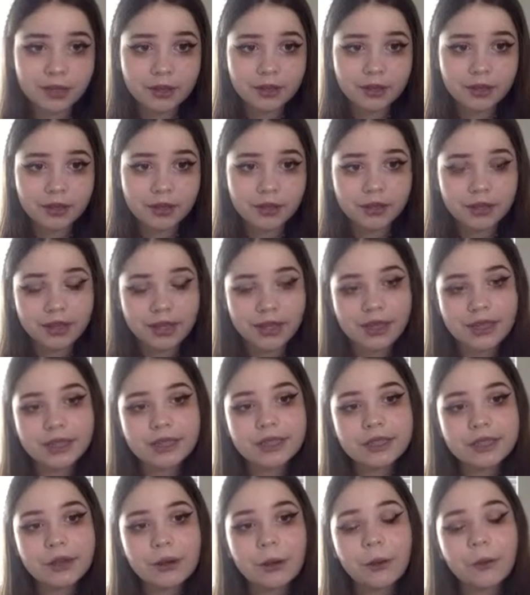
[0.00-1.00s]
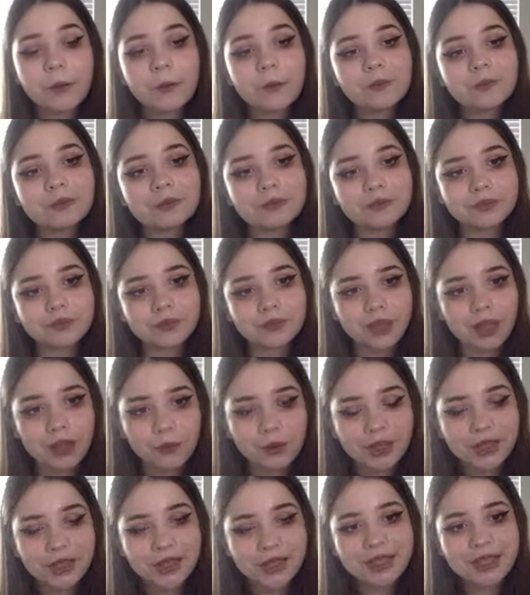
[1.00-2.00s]
Okay, so I want
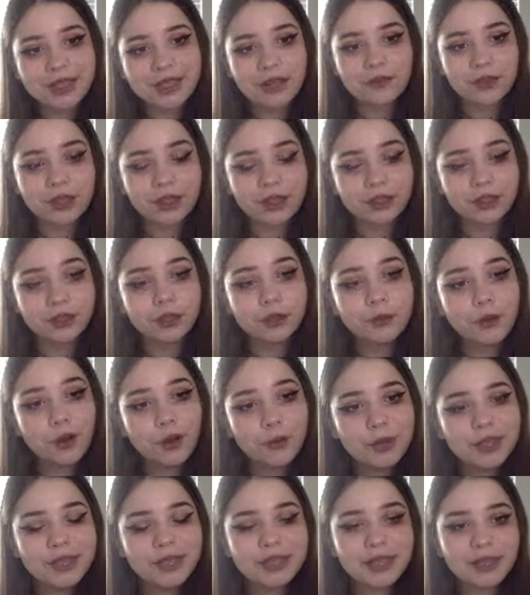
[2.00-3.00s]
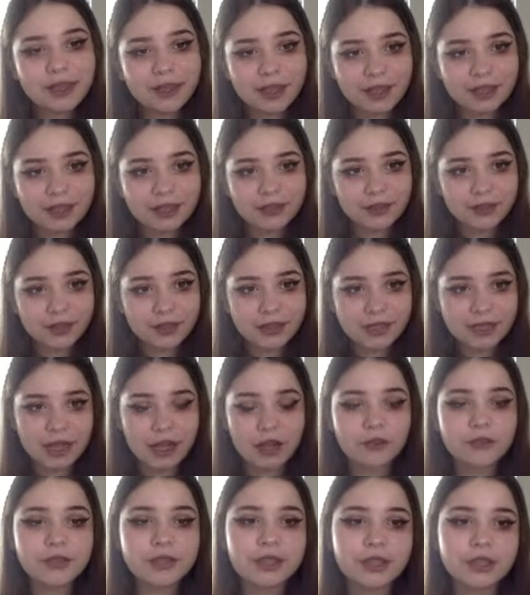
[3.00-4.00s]
you guys to have like a little moment to think to
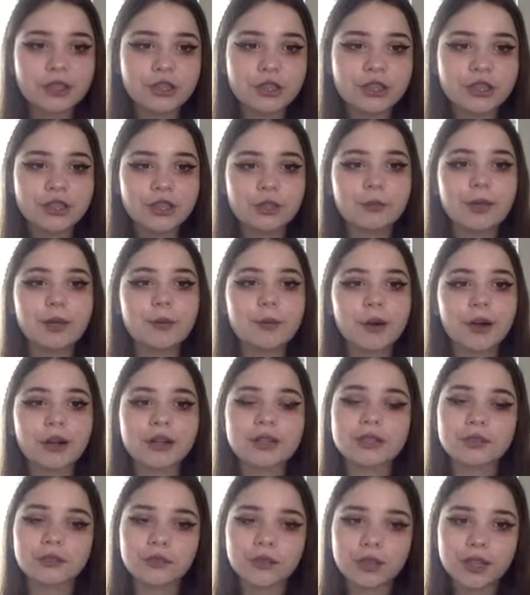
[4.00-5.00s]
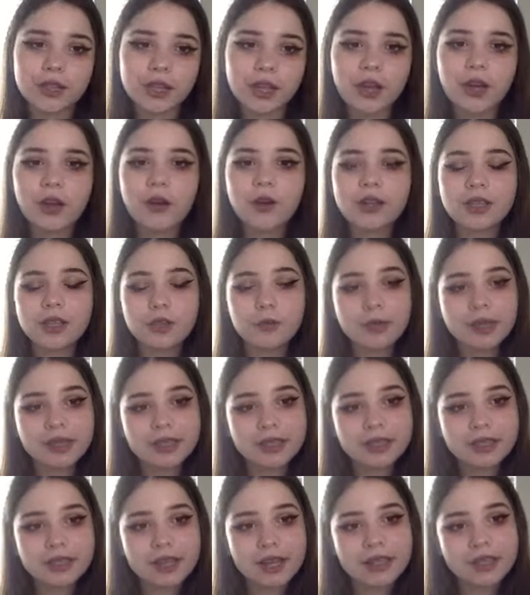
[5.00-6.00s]
yourselves. Teachers, you may pause the video and you may
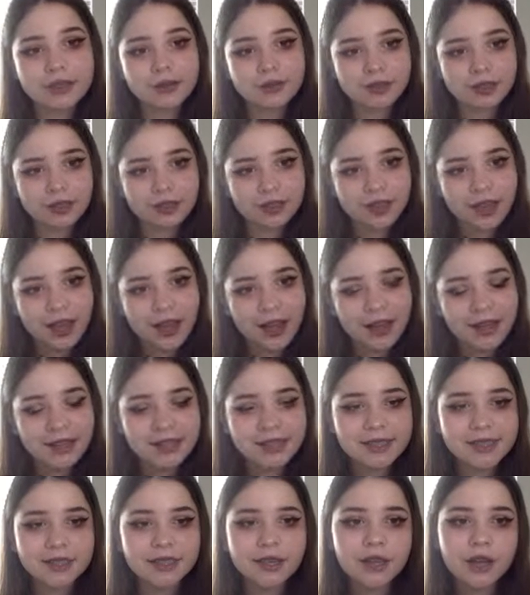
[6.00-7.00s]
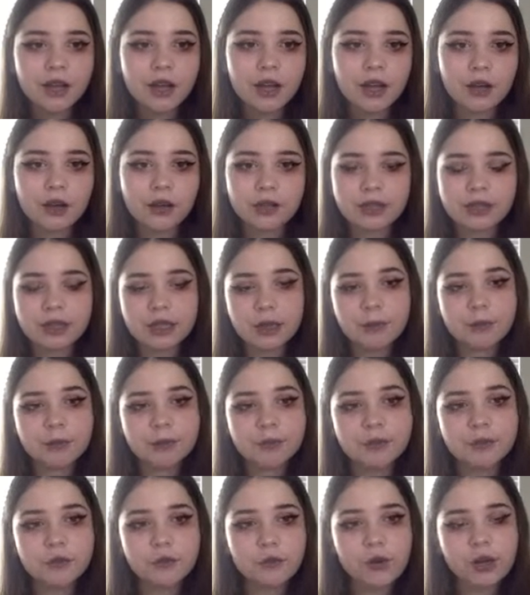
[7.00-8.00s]
discuss with the class
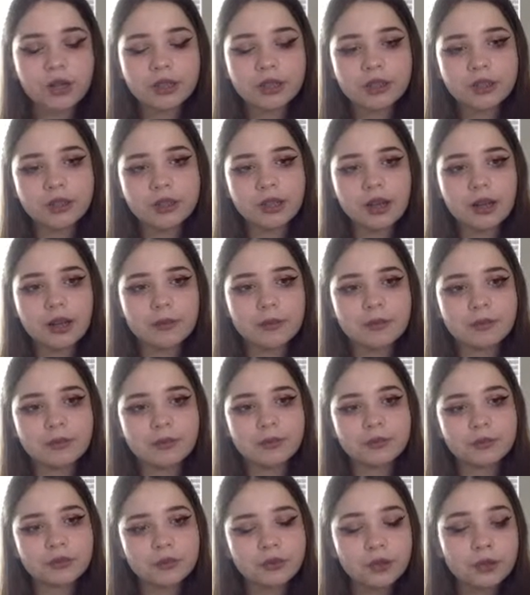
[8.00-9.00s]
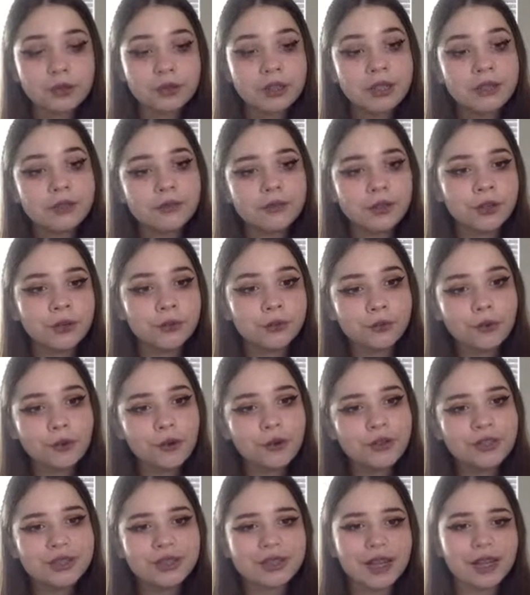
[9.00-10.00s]
the different
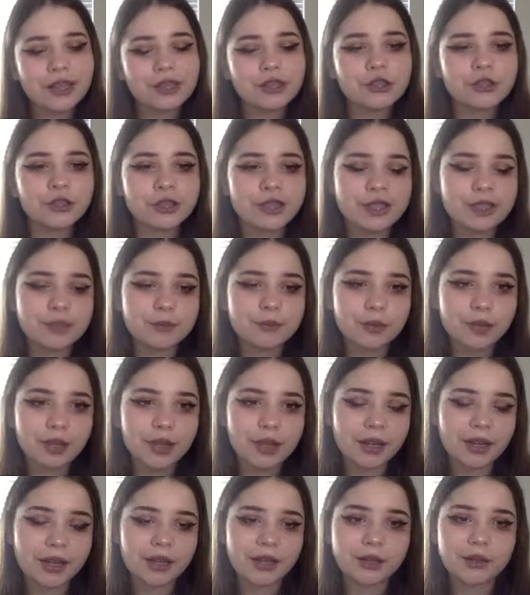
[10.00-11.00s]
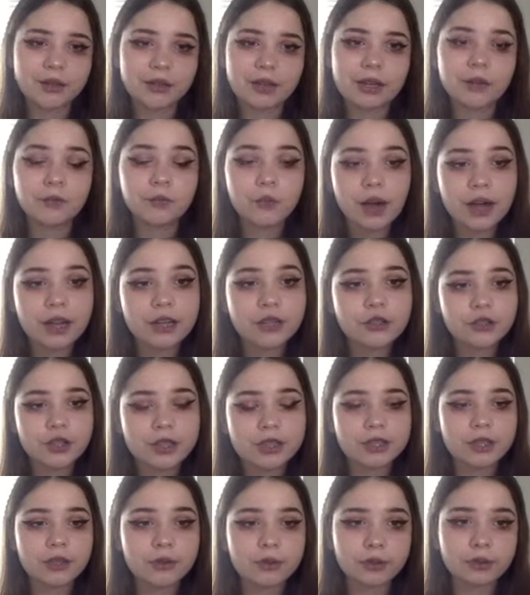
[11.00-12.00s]
roles that trees play and why trees
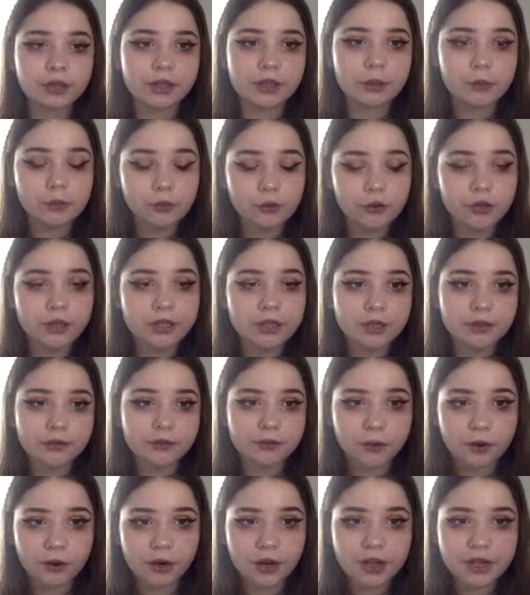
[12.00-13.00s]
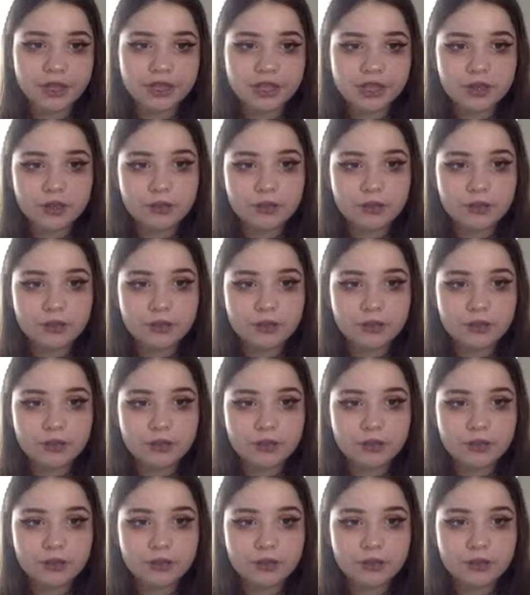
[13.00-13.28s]
are really important for us.